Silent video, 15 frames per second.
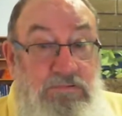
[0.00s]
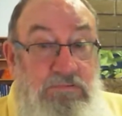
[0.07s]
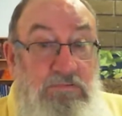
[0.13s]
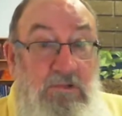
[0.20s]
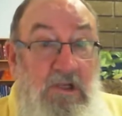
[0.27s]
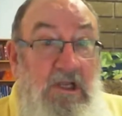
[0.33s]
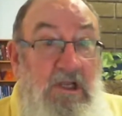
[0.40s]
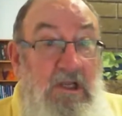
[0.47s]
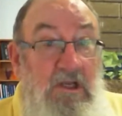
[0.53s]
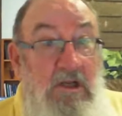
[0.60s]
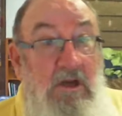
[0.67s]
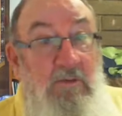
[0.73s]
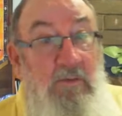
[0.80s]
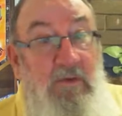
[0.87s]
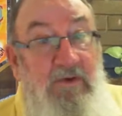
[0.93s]
and I
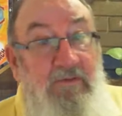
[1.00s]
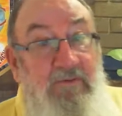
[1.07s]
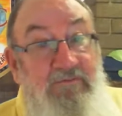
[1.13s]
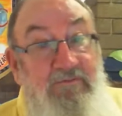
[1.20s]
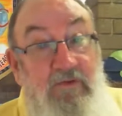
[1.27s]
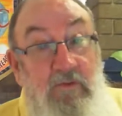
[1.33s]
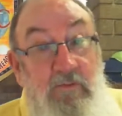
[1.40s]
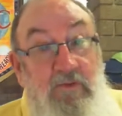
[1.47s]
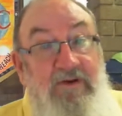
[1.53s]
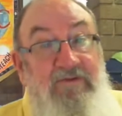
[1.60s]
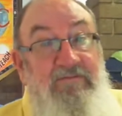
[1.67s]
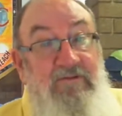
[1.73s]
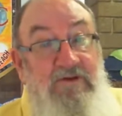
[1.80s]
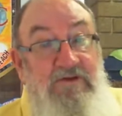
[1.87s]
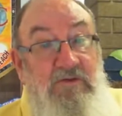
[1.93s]
want to refer
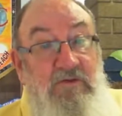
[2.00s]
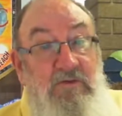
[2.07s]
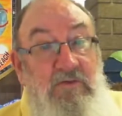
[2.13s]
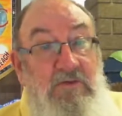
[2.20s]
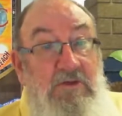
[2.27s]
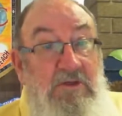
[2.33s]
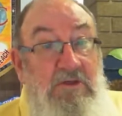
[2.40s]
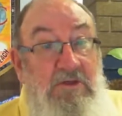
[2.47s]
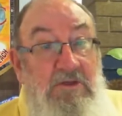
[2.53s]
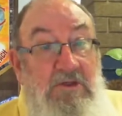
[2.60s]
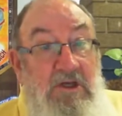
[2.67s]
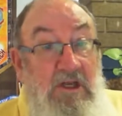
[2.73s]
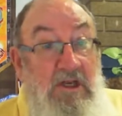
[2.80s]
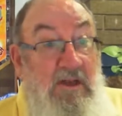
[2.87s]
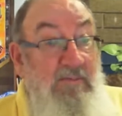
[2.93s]
briefly to a
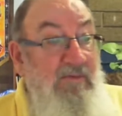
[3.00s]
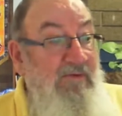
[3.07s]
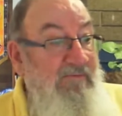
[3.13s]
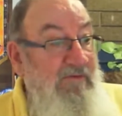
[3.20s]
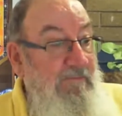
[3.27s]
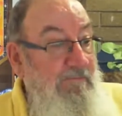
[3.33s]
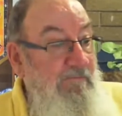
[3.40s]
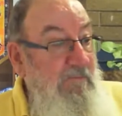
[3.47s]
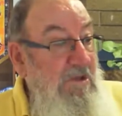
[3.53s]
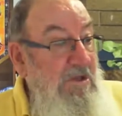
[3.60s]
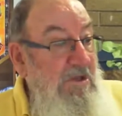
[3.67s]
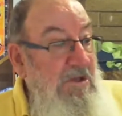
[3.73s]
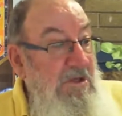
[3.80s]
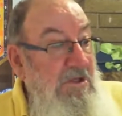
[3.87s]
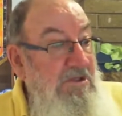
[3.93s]
number of them.
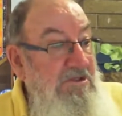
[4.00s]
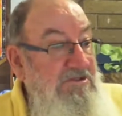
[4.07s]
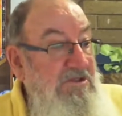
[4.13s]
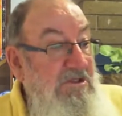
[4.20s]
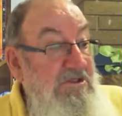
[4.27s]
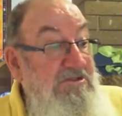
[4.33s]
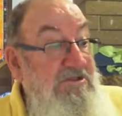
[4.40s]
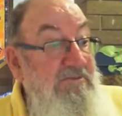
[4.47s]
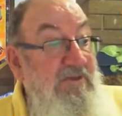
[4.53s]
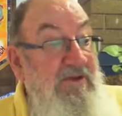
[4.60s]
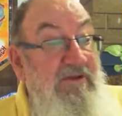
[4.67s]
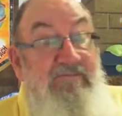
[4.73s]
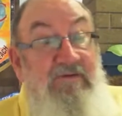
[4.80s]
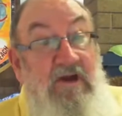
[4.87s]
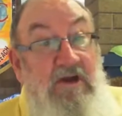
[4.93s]
There's Elizabeth
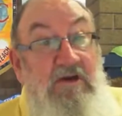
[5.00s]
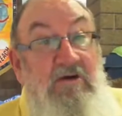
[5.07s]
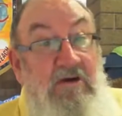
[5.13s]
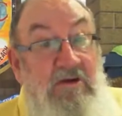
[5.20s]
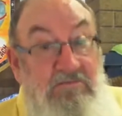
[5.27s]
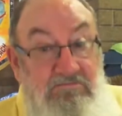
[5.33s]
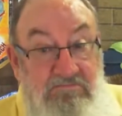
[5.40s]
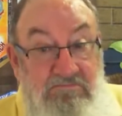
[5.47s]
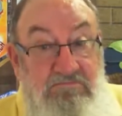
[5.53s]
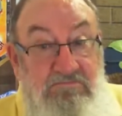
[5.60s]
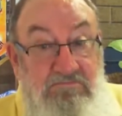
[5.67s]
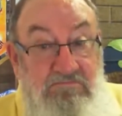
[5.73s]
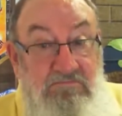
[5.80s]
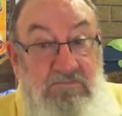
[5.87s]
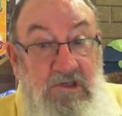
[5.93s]
of Hungary
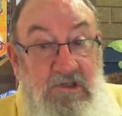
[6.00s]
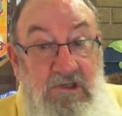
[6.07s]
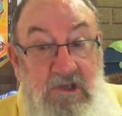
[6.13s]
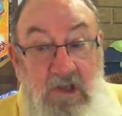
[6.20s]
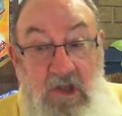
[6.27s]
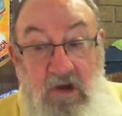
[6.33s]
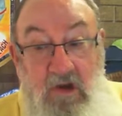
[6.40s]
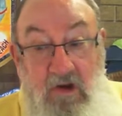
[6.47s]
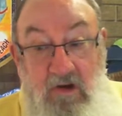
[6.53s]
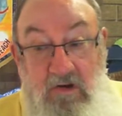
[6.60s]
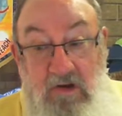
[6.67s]
on